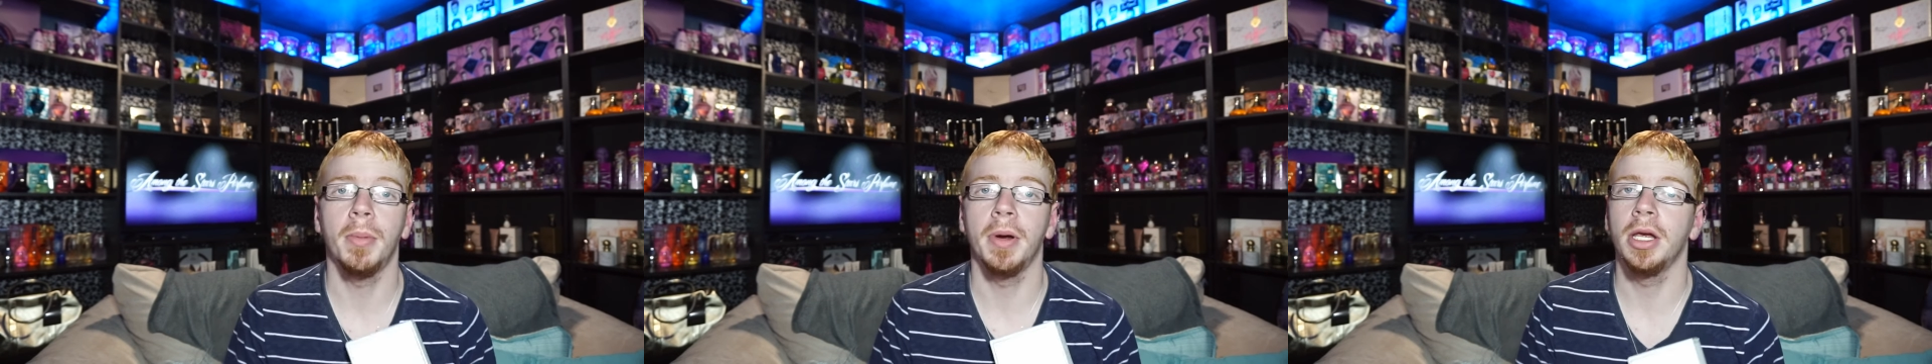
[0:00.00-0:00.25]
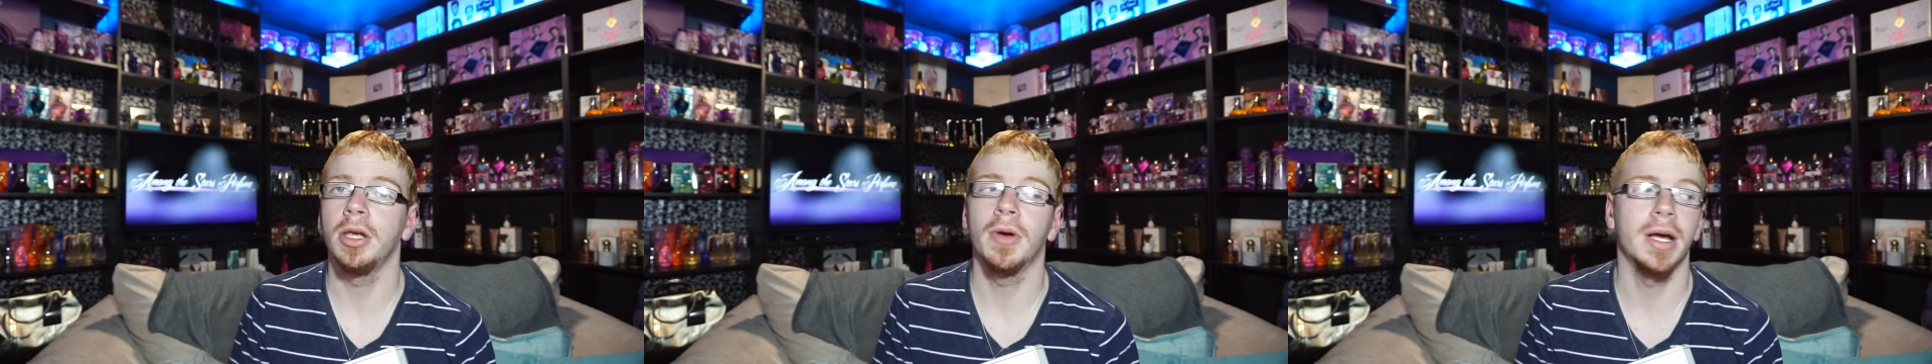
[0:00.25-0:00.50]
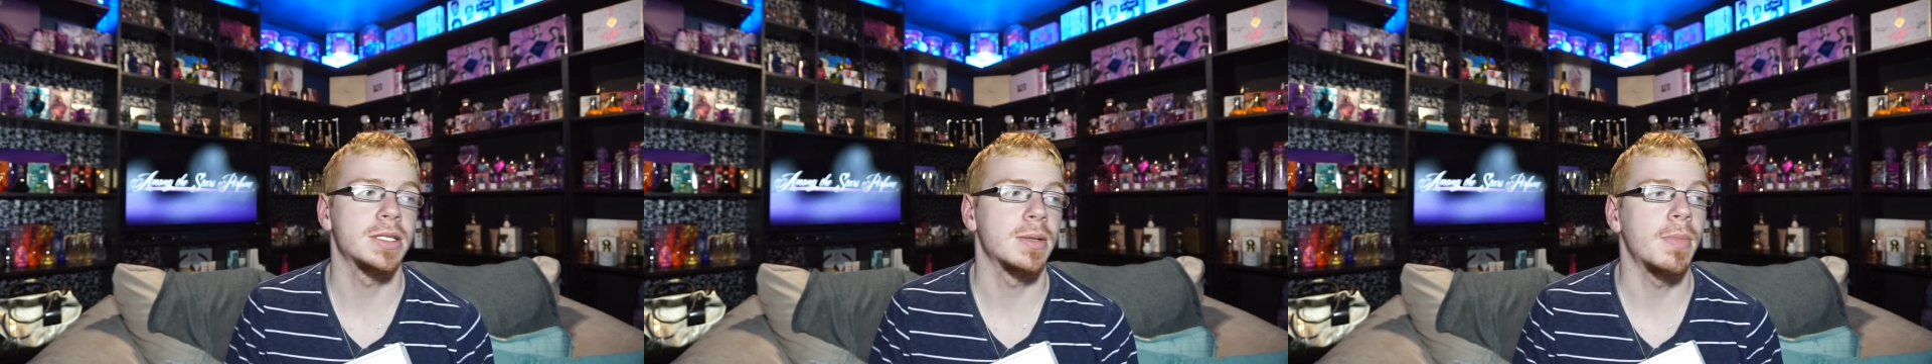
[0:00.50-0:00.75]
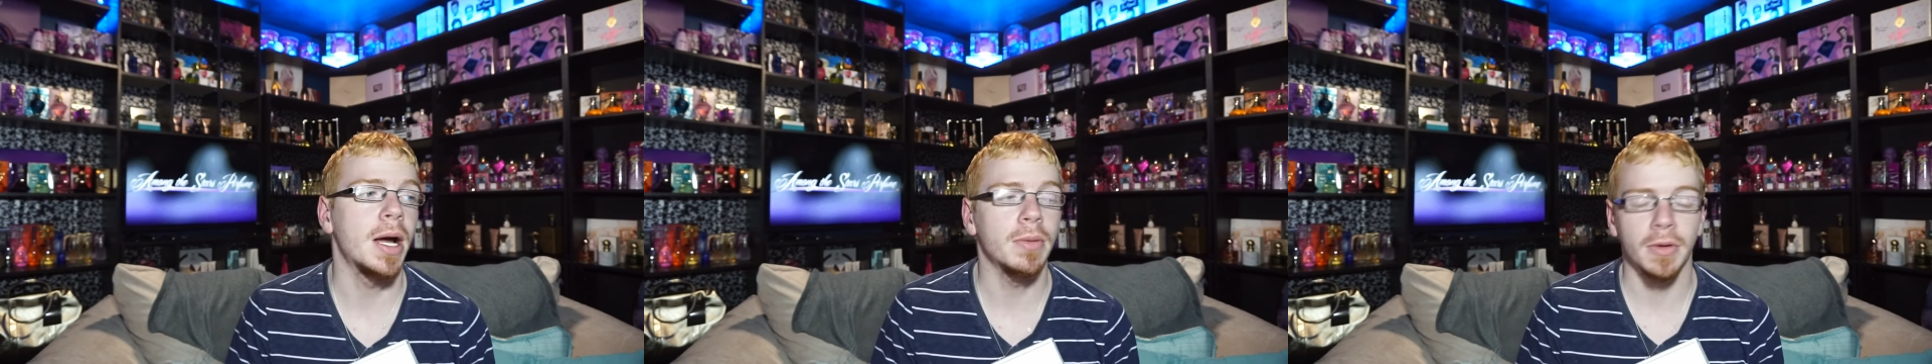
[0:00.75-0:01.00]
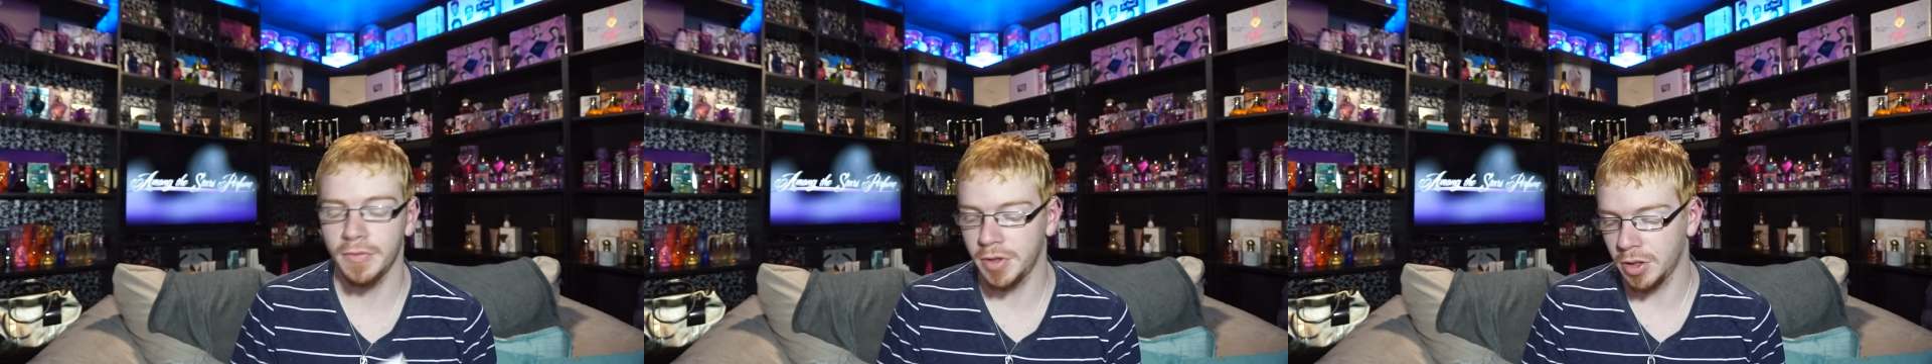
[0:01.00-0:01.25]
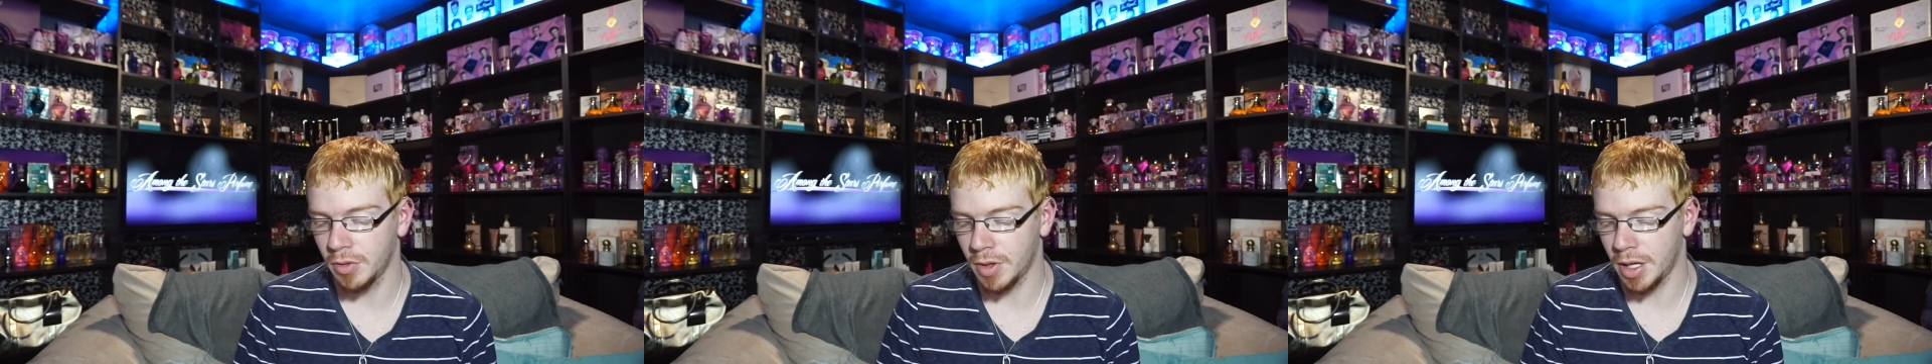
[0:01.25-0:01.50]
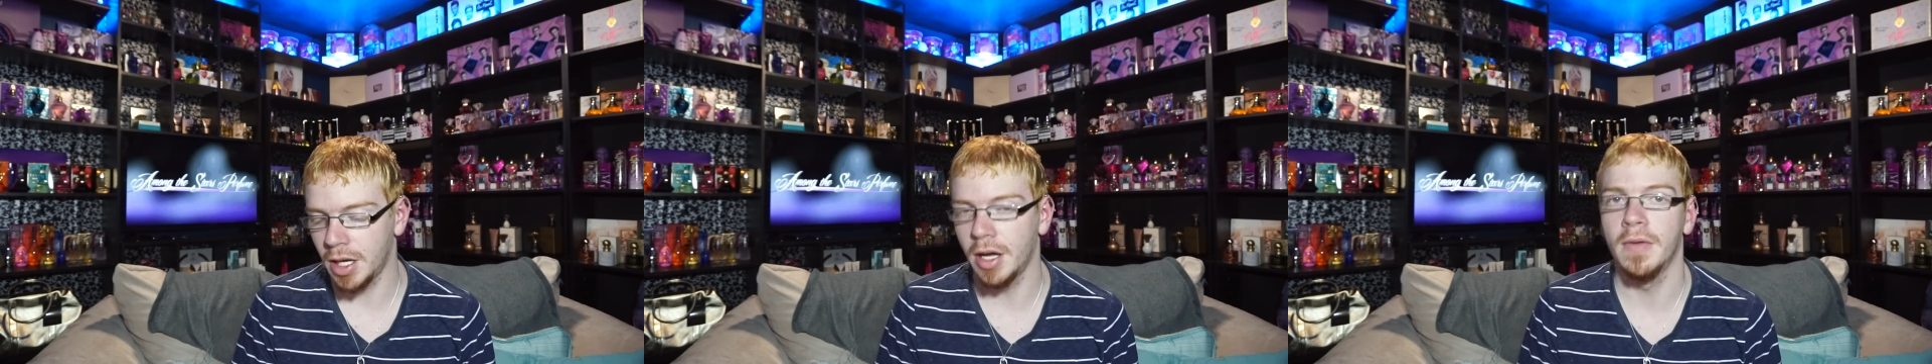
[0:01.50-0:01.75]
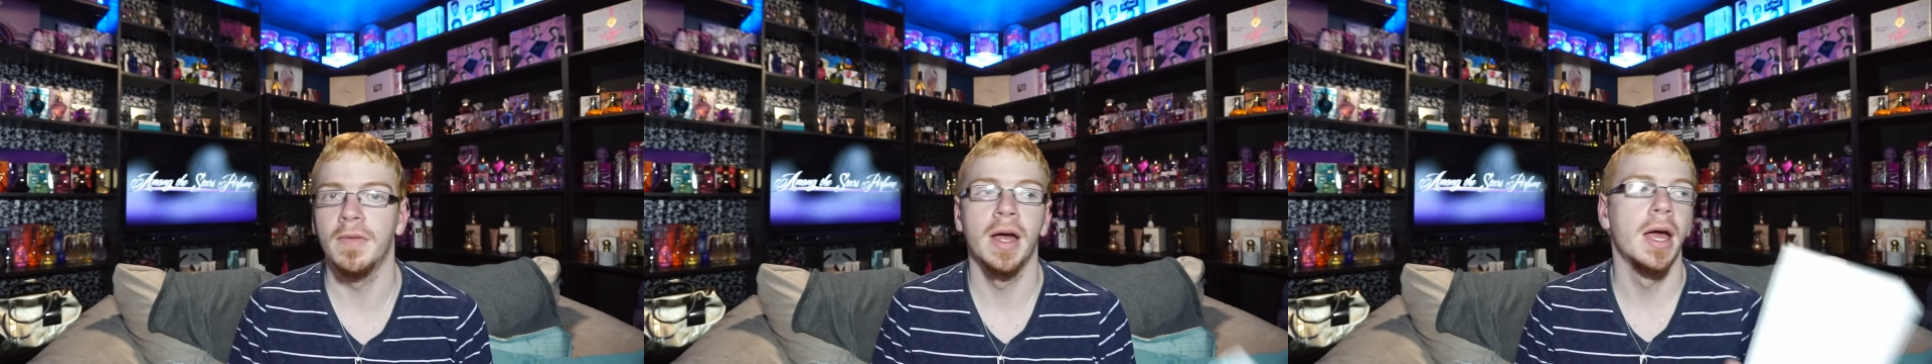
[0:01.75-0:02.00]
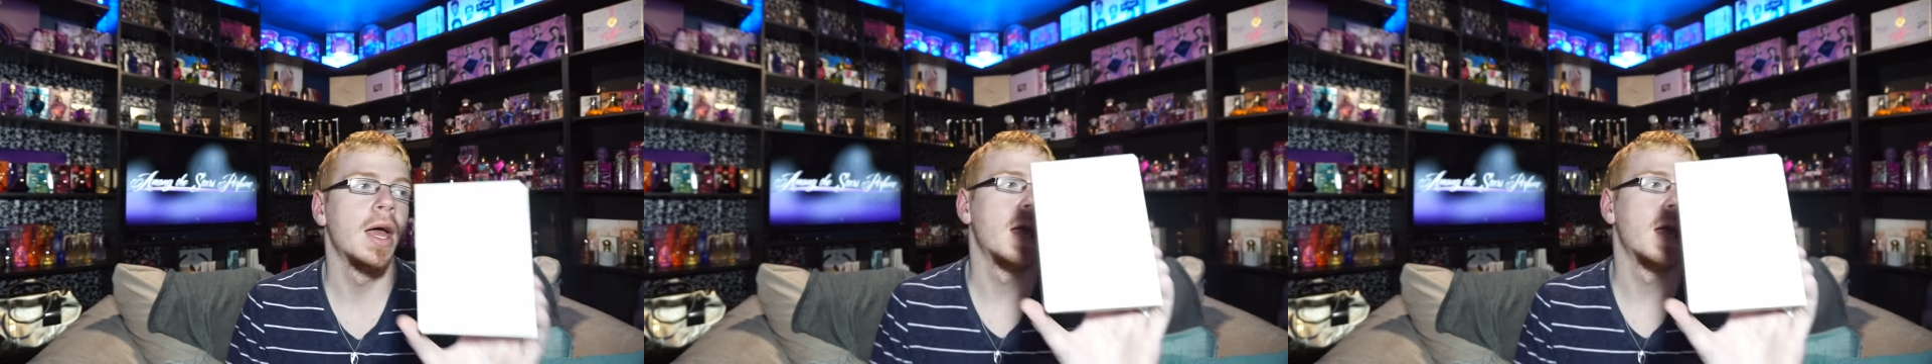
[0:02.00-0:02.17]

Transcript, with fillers: bringing you guys my review of